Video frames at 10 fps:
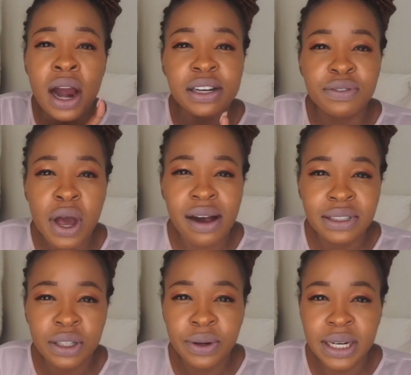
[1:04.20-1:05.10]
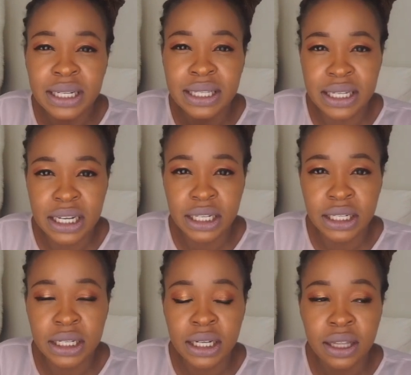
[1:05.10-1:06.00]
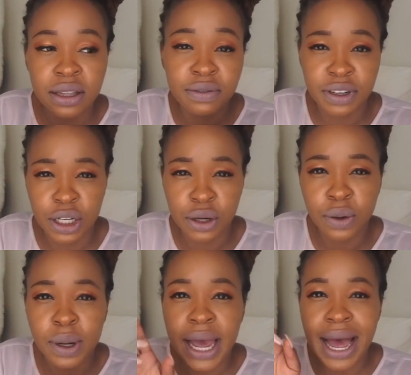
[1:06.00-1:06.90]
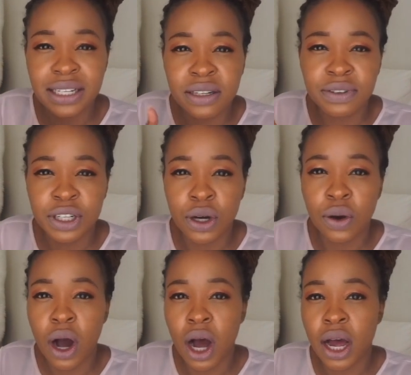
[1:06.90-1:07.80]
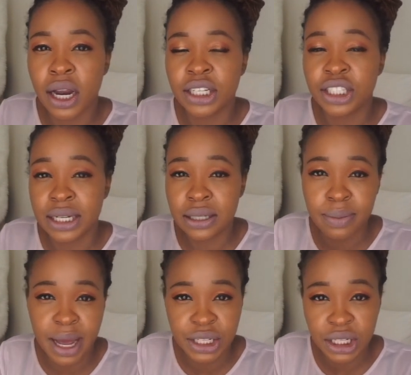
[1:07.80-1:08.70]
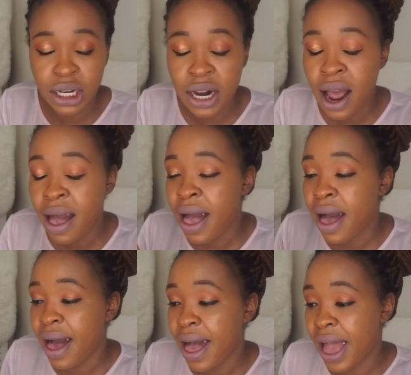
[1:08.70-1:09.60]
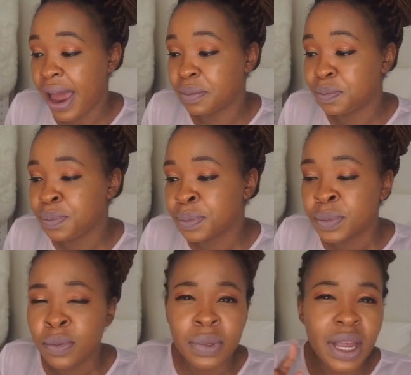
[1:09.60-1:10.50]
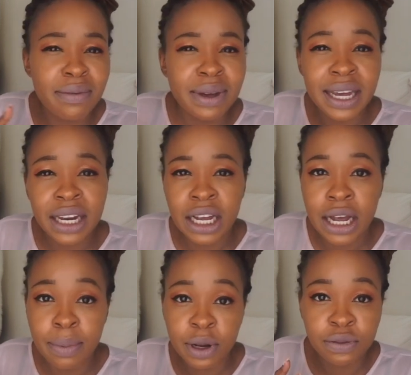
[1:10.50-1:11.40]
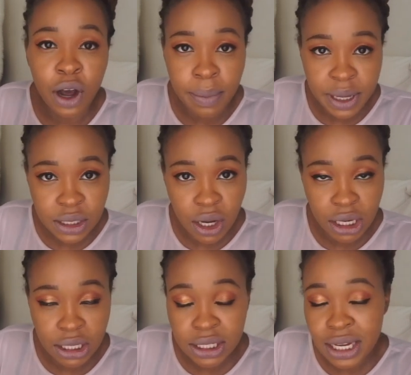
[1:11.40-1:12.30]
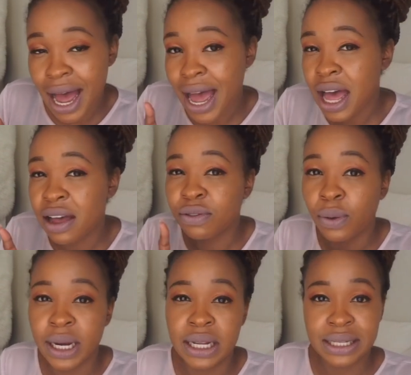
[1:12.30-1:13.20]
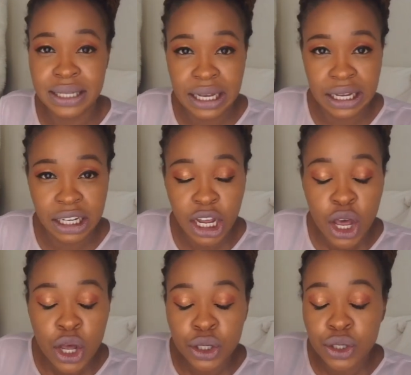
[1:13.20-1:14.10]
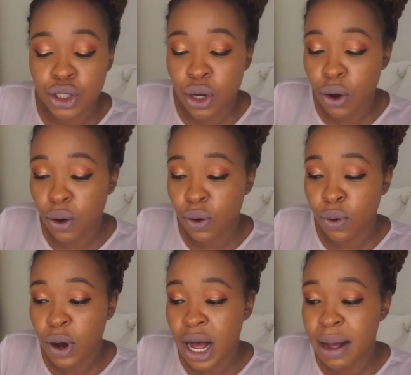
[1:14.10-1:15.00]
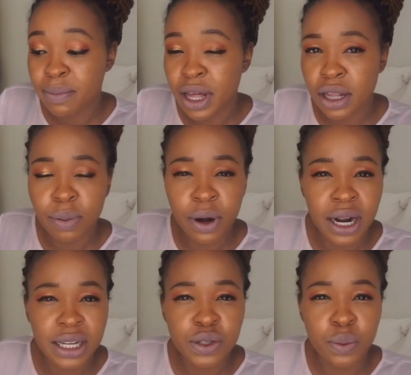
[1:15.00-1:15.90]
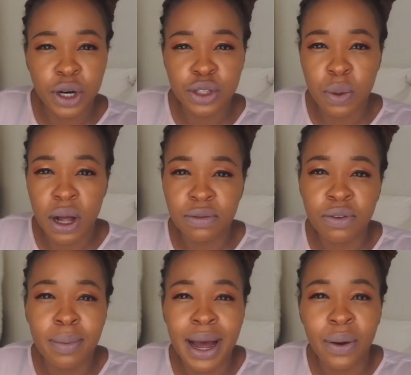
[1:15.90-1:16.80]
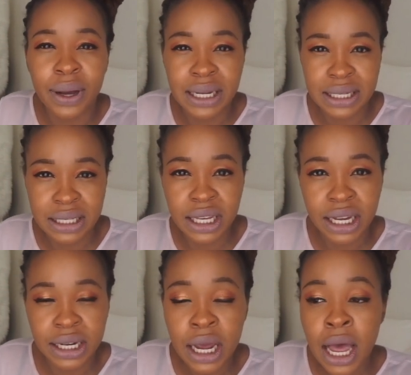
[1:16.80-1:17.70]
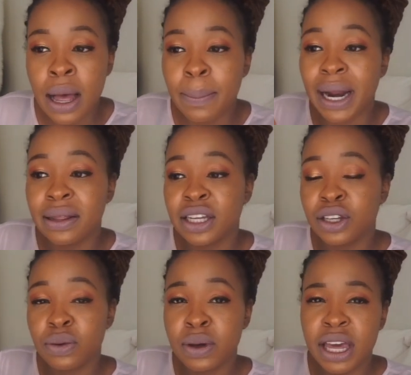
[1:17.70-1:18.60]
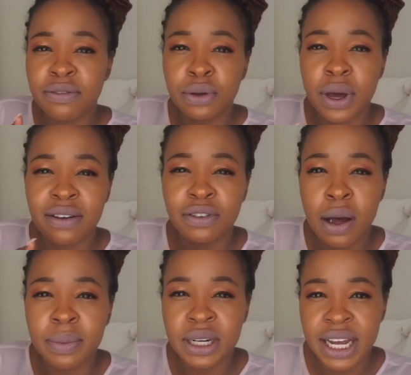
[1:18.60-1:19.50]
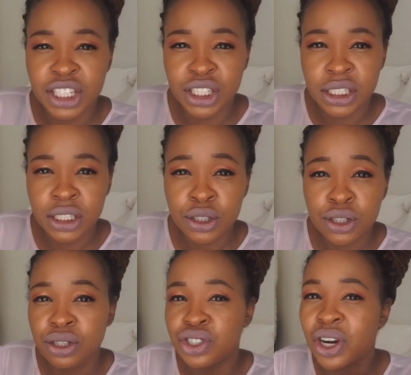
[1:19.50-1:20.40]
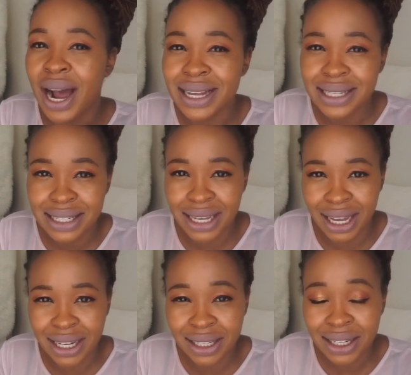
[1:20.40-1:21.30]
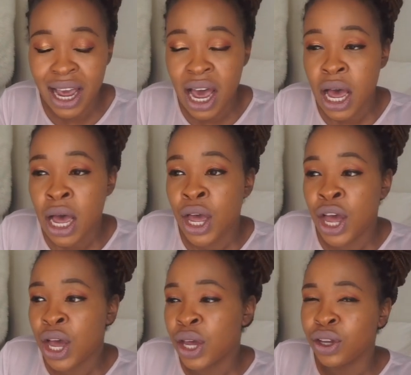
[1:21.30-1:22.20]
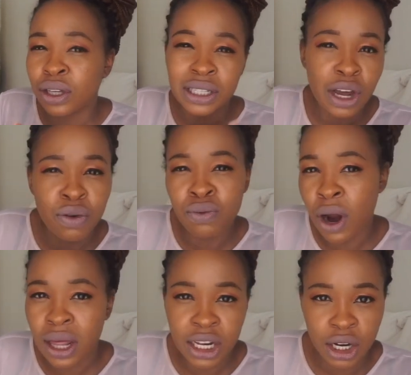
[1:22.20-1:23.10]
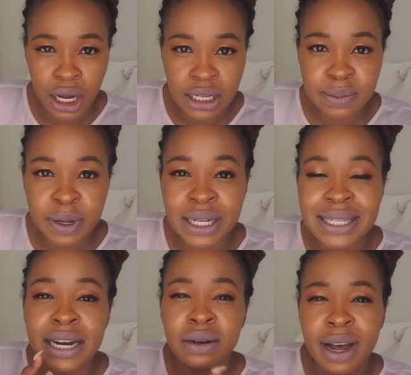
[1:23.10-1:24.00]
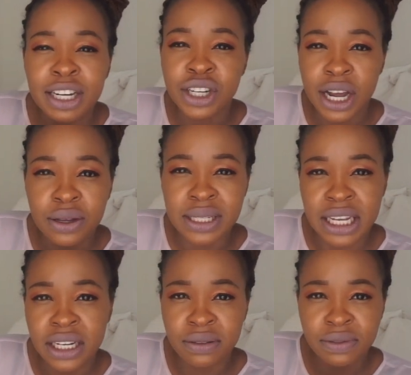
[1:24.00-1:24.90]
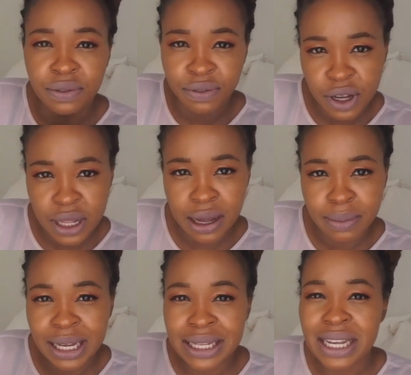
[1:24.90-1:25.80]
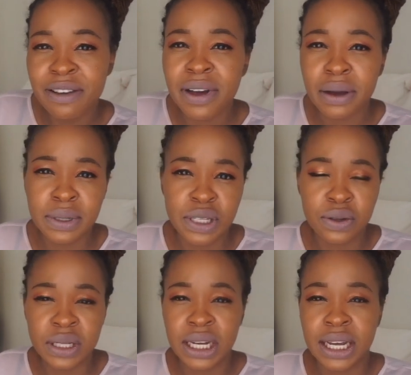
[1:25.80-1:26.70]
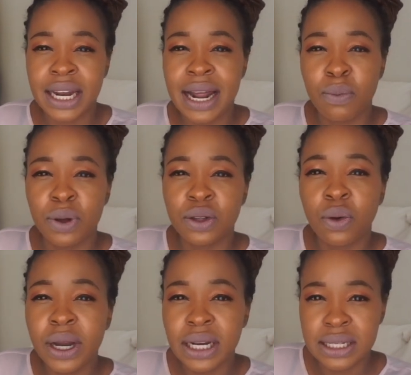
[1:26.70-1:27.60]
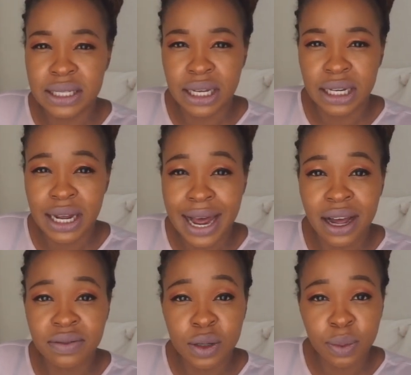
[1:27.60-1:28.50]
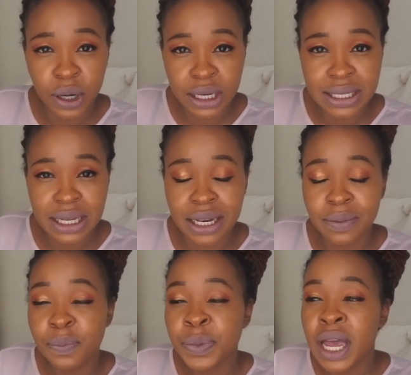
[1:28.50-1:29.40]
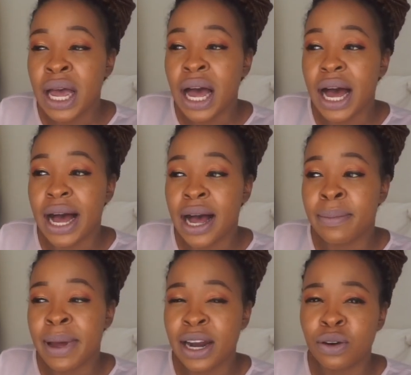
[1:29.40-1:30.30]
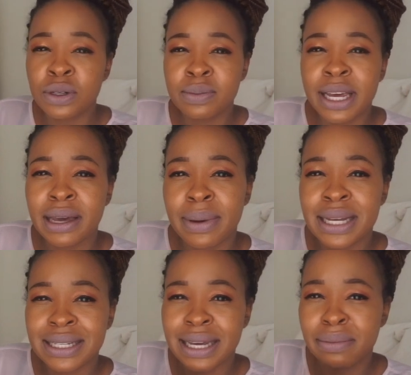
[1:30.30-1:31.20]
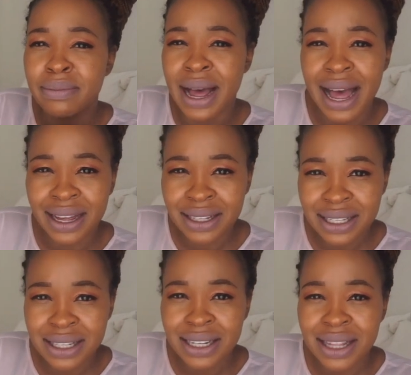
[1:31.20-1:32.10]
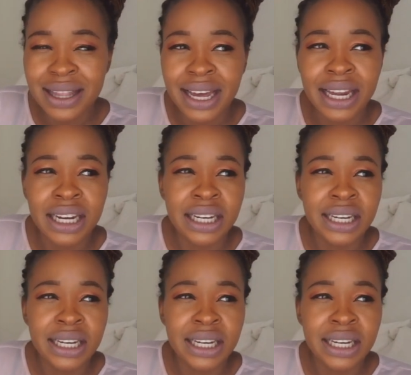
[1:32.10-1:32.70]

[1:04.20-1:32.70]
if you haven't already seen the video, I did a video on Gentle Magic, and I've been getting a couple of comments on it. I have oily skin, so the products worked well for my oily skin, but I think if you have combination to dry skin, rather not, because then it might dry your skin even further. Because if I was using it with oily skin, and I have super oily skin, and it was making my skin matte, then